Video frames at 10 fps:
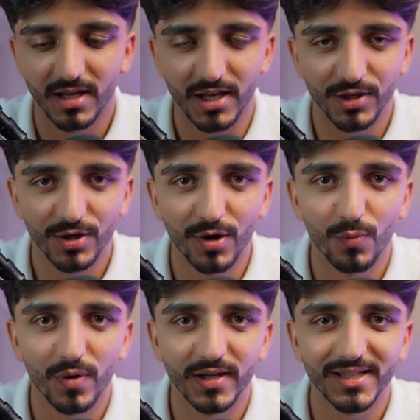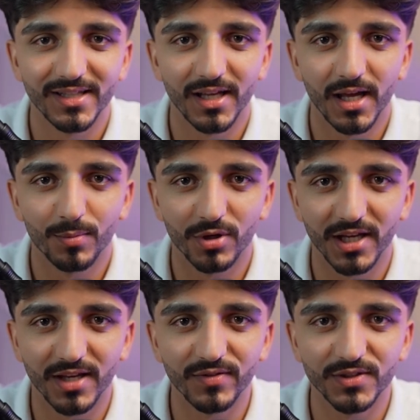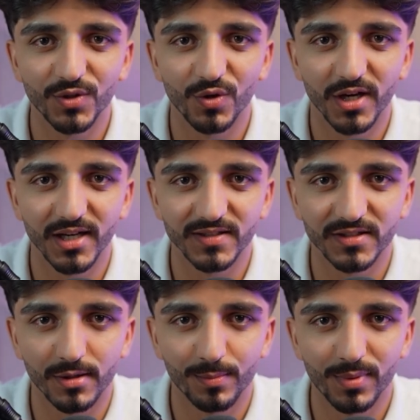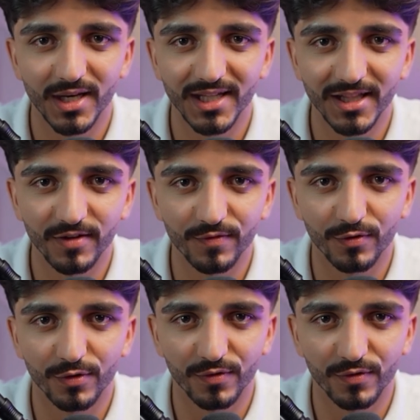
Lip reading: And you know what? I'm gonna give it to you guys completely for